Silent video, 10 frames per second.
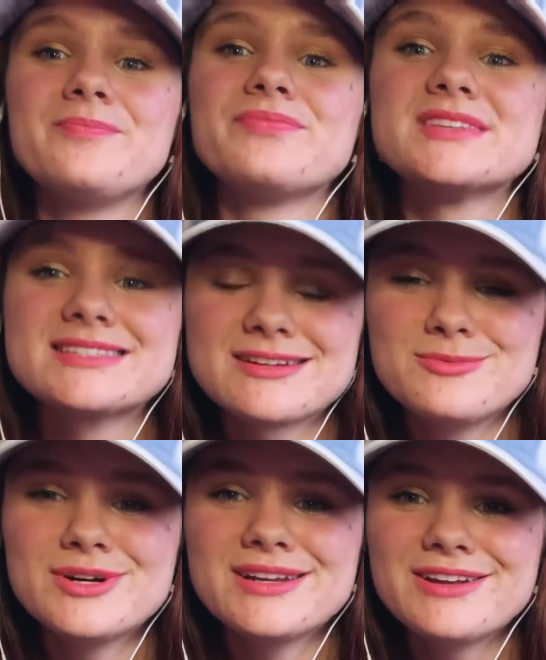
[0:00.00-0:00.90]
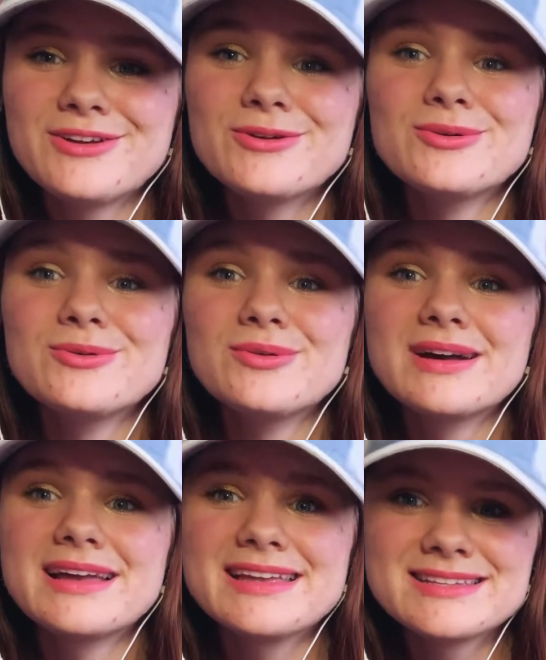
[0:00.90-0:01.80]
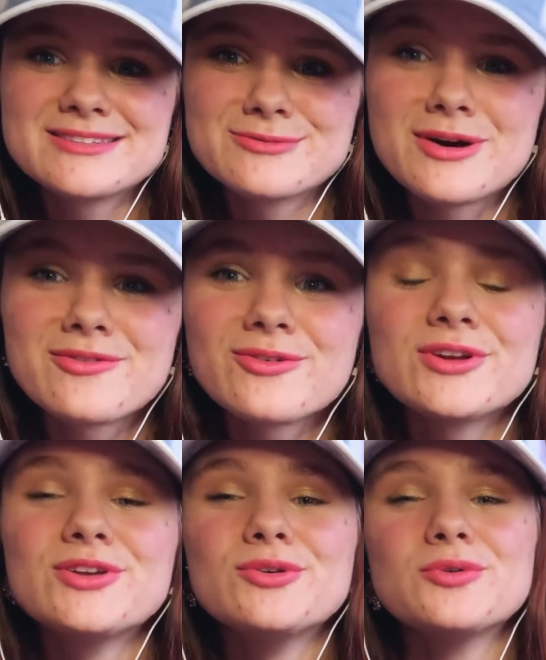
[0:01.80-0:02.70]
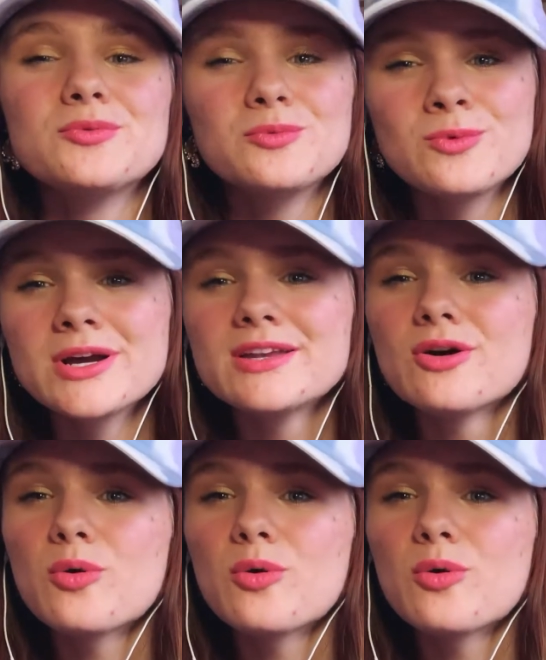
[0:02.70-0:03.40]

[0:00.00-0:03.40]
someone who is the one for you would